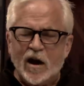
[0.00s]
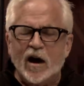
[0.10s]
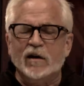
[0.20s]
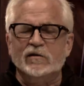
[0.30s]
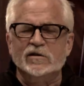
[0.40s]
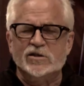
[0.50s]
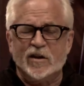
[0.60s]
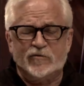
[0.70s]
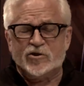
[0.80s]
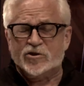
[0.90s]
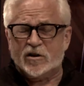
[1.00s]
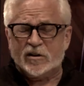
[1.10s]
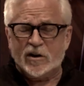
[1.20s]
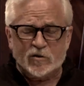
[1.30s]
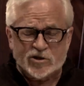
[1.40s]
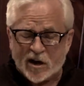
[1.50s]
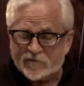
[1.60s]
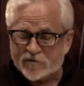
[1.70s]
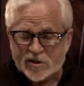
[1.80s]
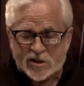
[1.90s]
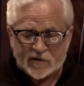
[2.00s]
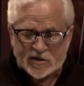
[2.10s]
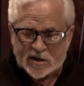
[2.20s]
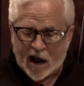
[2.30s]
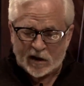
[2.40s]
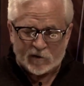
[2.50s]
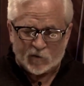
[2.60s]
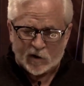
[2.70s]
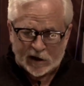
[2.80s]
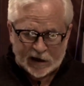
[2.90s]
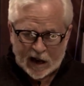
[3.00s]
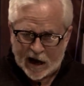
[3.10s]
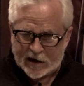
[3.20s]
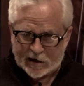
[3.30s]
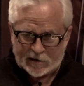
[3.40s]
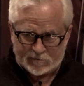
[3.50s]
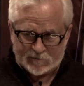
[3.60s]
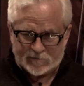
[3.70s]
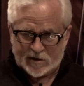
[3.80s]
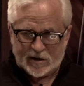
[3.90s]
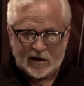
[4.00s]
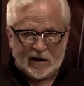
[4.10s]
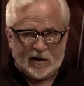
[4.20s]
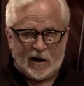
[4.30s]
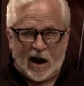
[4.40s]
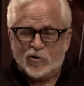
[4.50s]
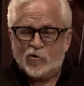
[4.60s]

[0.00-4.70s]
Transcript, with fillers: Oh yeah, Jeff for sure. You know, Jeff's Jeff's talent really kind of. I